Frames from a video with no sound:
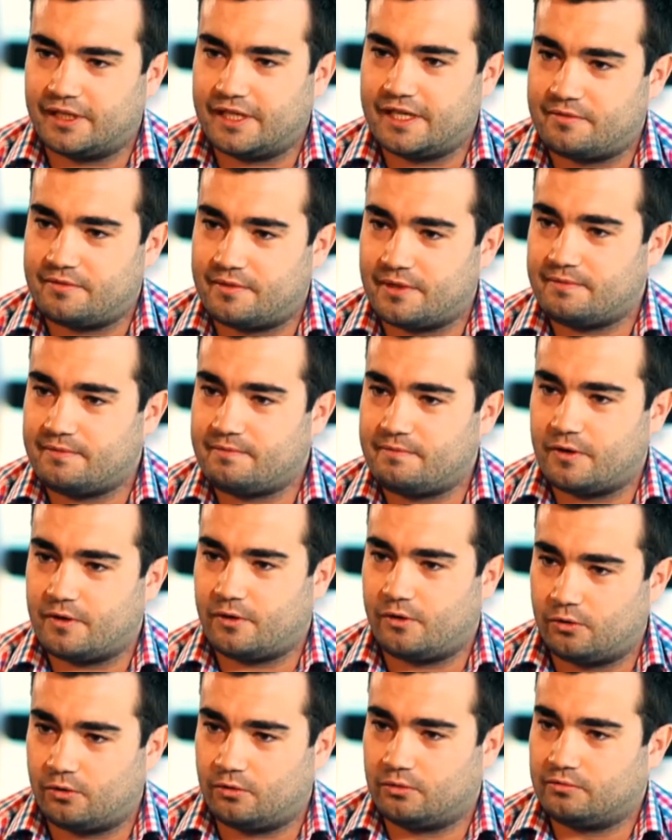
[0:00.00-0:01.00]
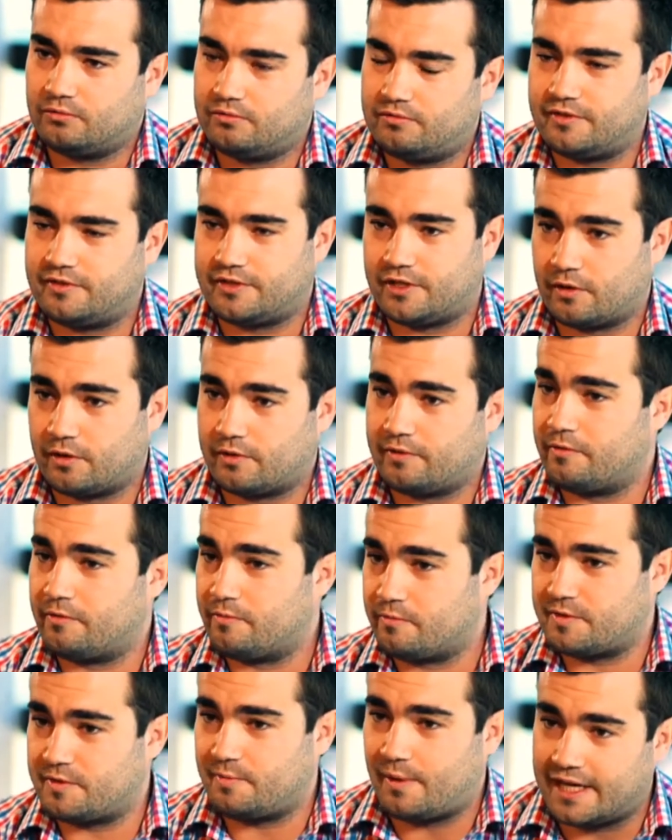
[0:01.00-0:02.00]
believe that all photography
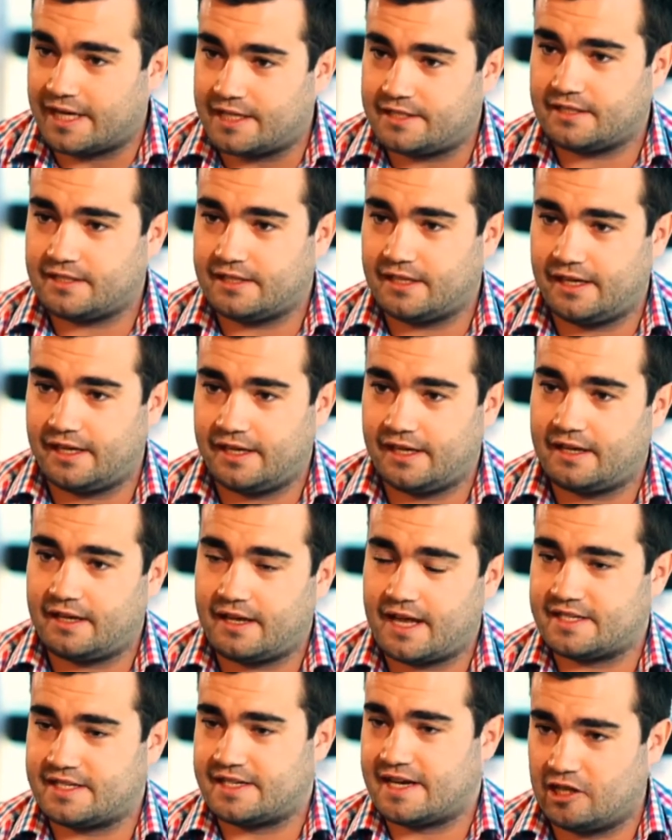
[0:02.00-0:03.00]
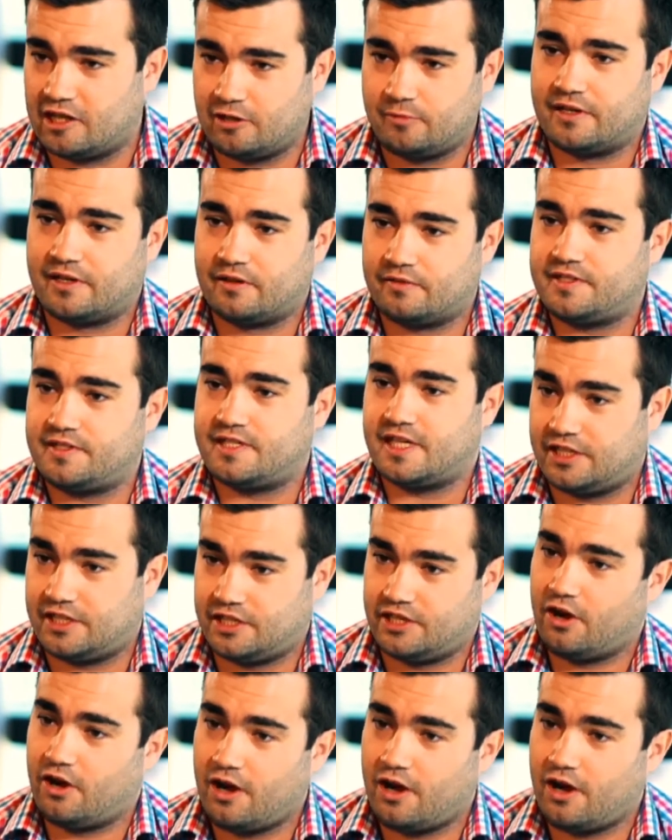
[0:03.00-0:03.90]
from space uh, has an element of C